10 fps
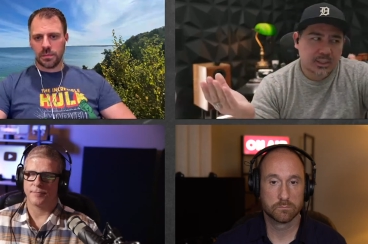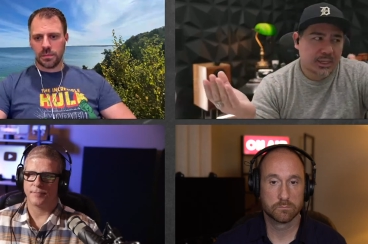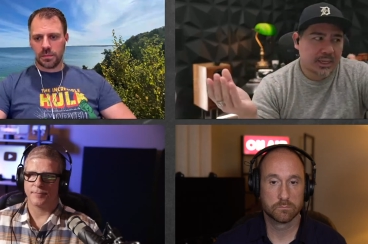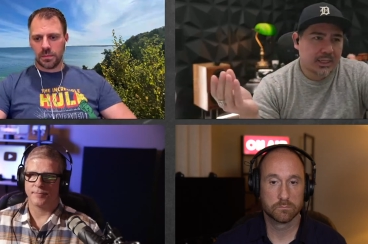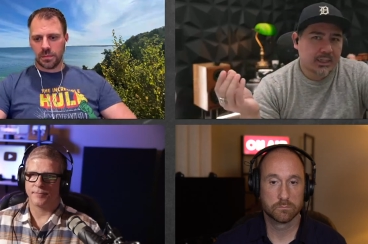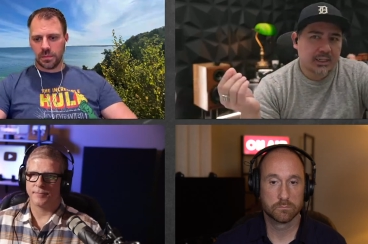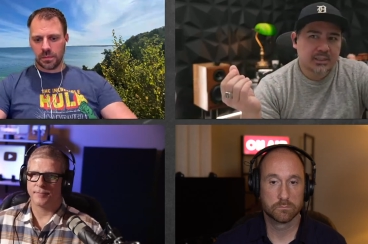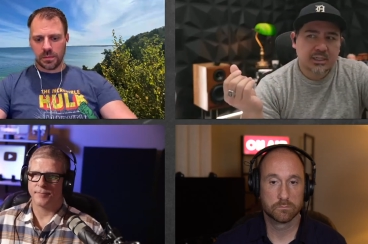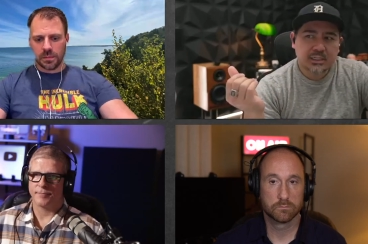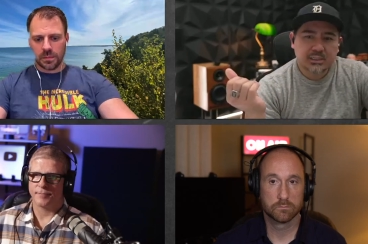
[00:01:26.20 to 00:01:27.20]
Speaker 1: and it
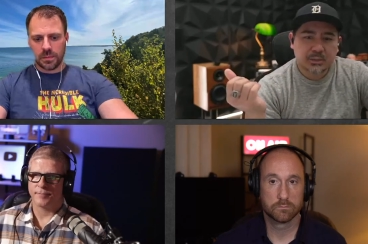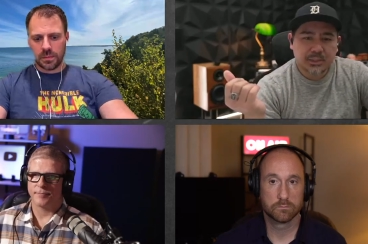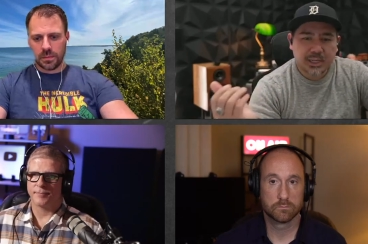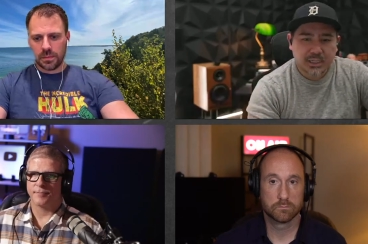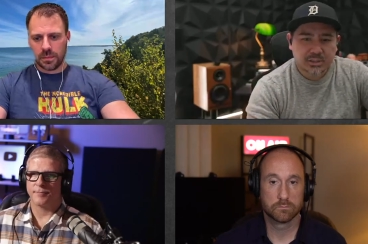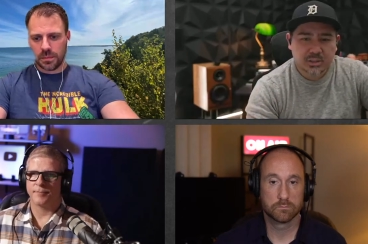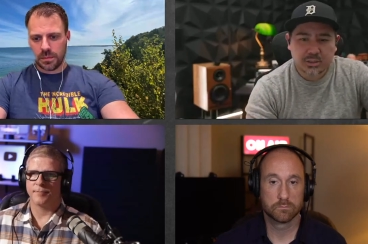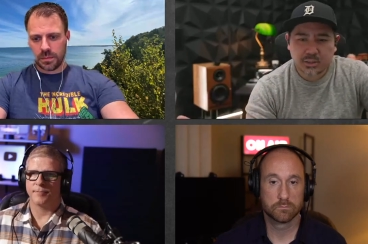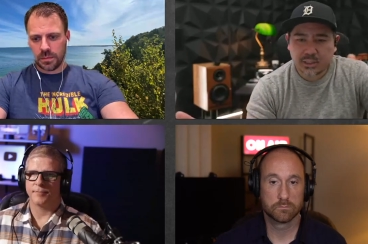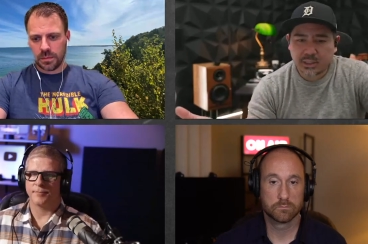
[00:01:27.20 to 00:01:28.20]
does something
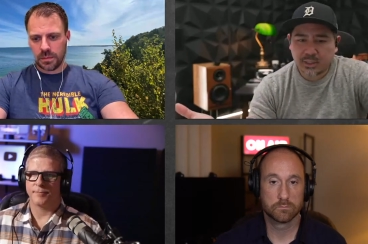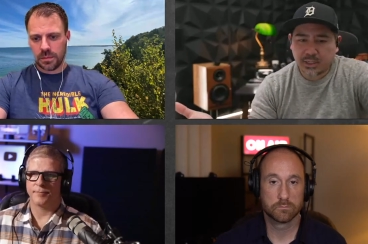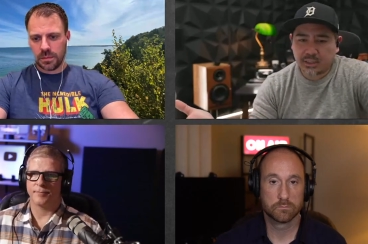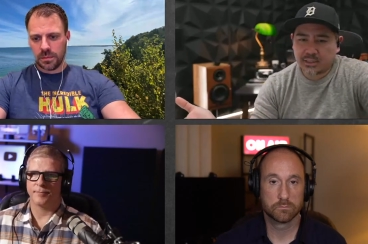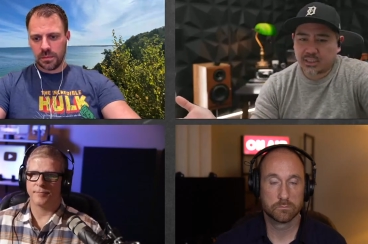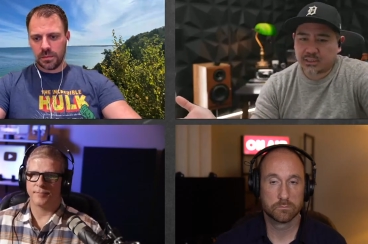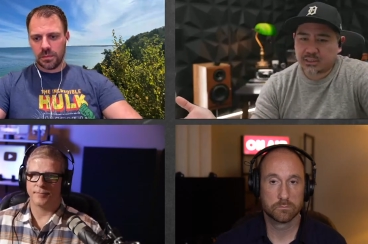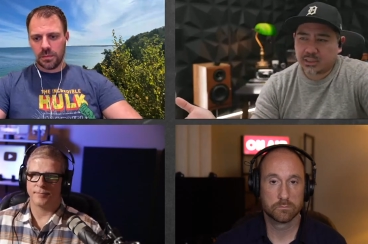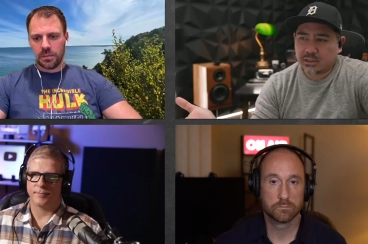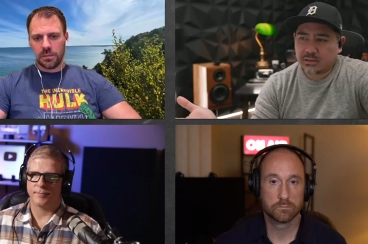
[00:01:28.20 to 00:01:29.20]
extra in that it does
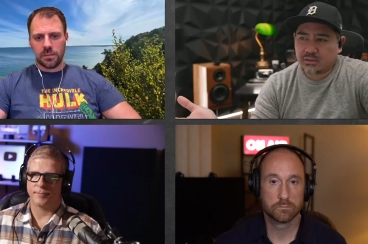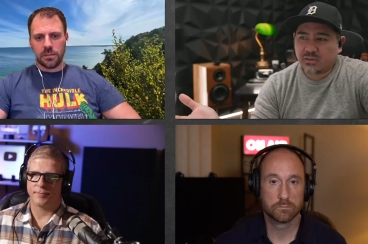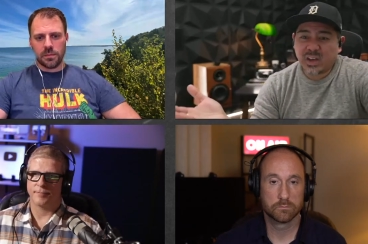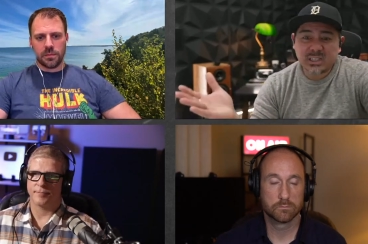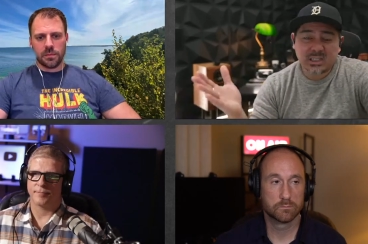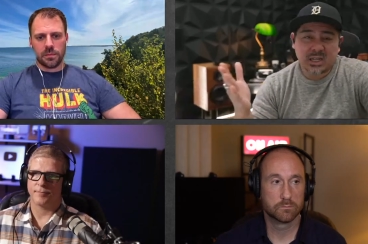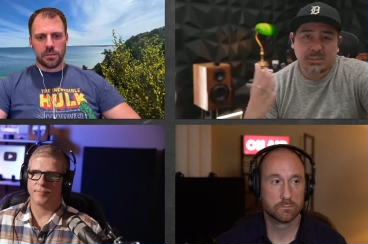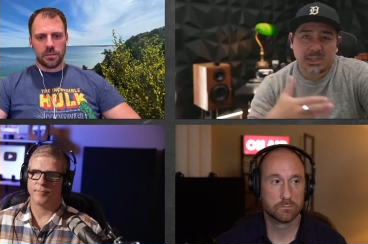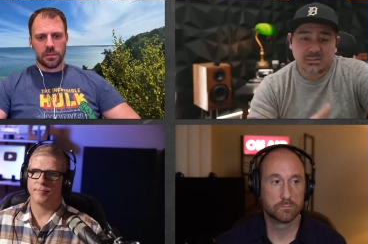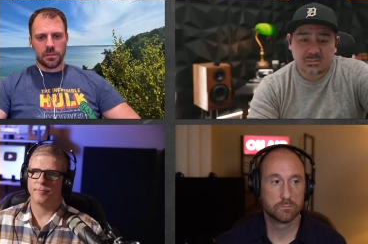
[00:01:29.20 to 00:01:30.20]
phase alignment.